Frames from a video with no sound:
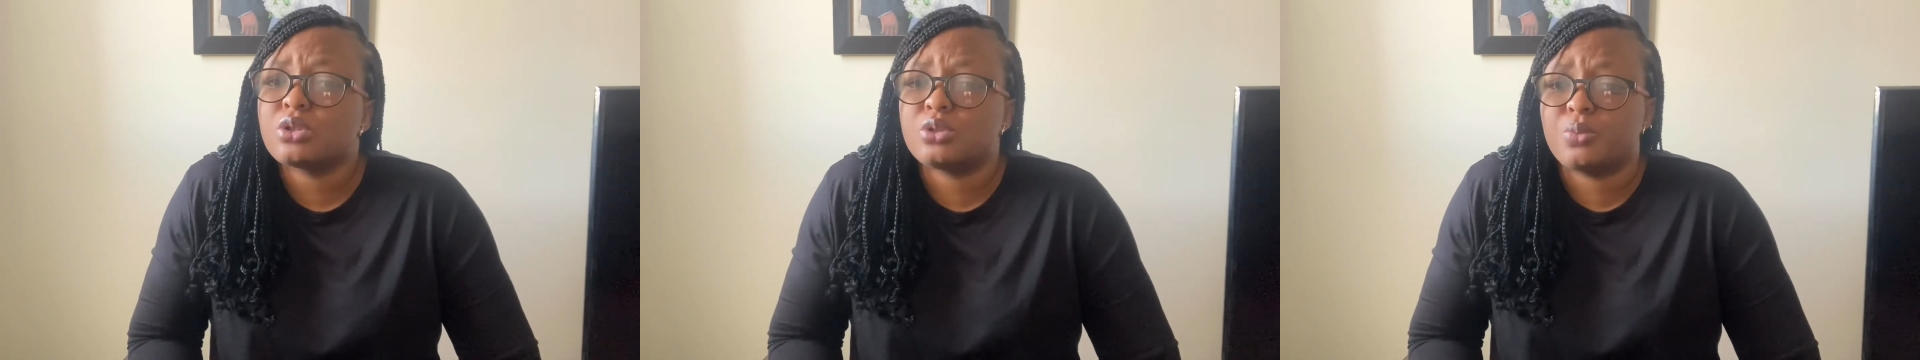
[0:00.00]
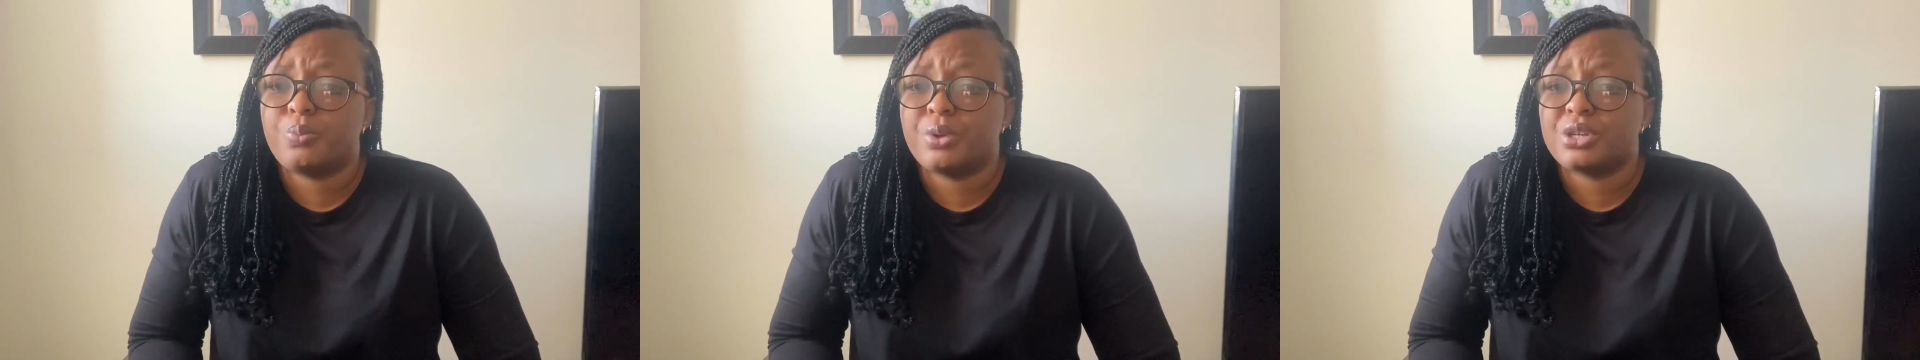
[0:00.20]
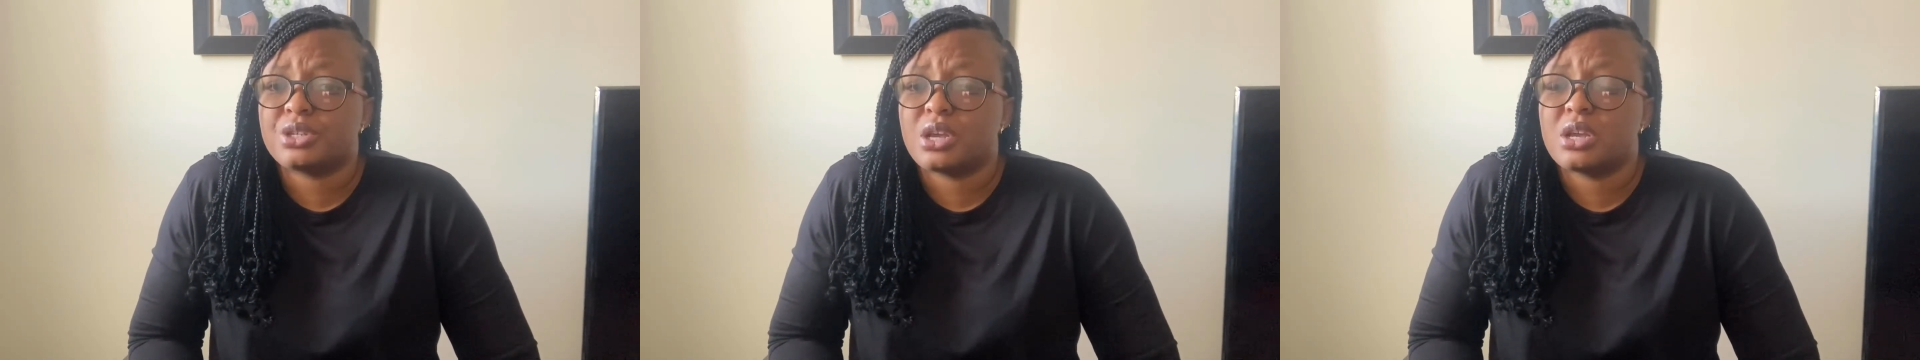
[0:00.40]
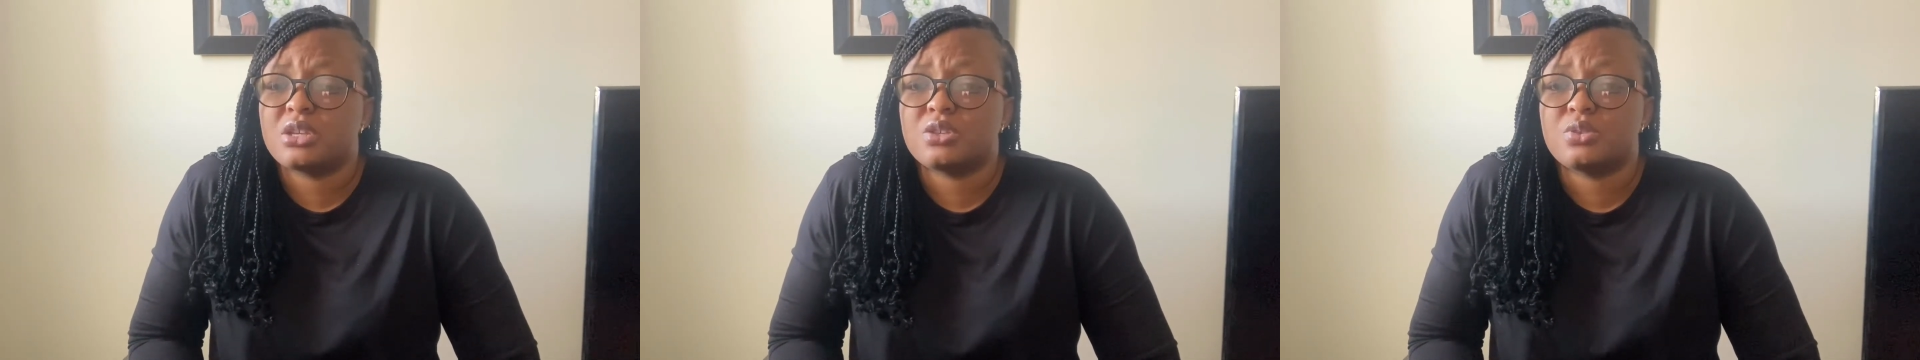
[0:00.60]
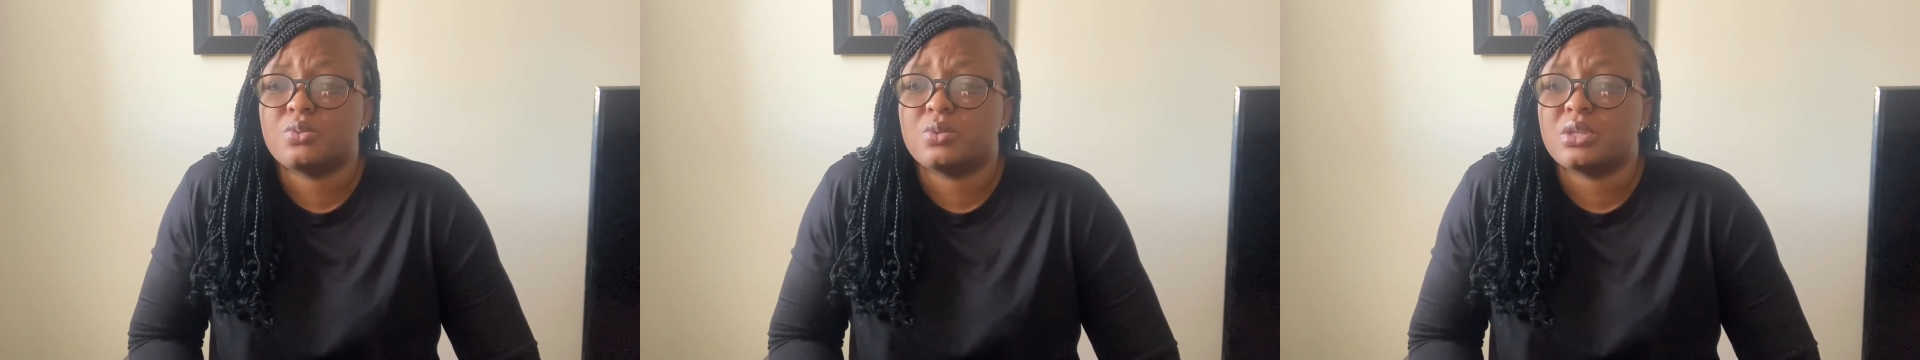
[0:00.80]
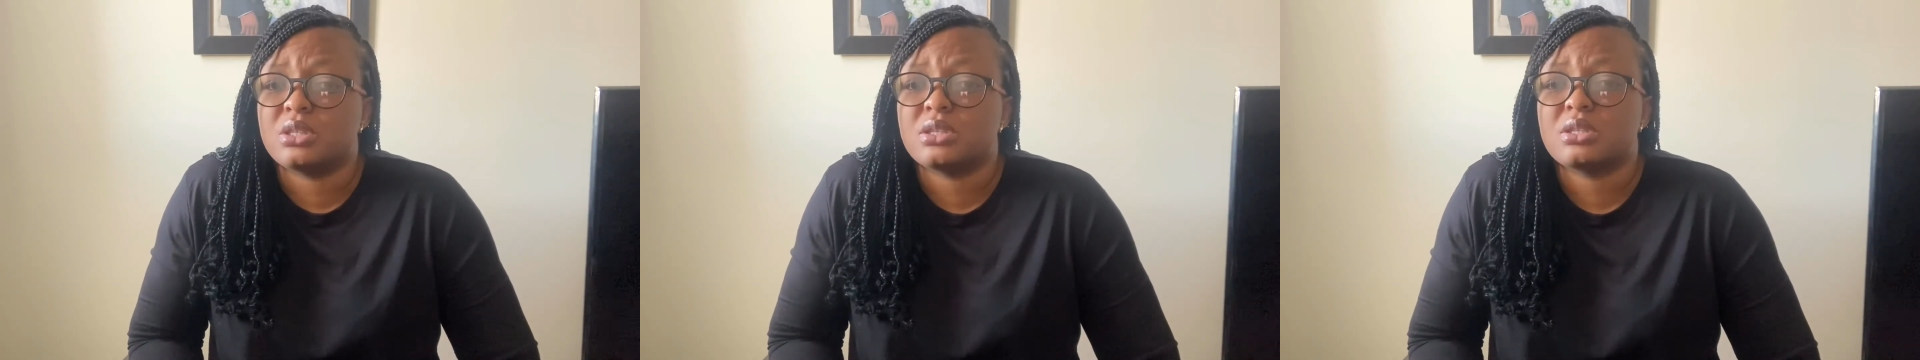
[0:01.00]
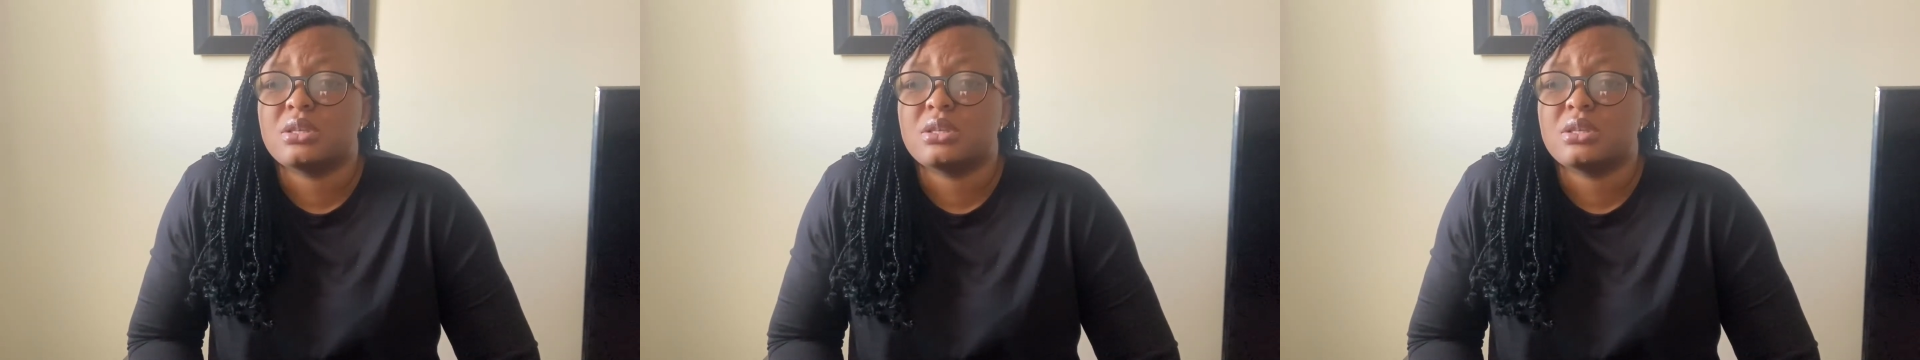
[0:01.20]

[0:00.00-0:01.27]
do patients with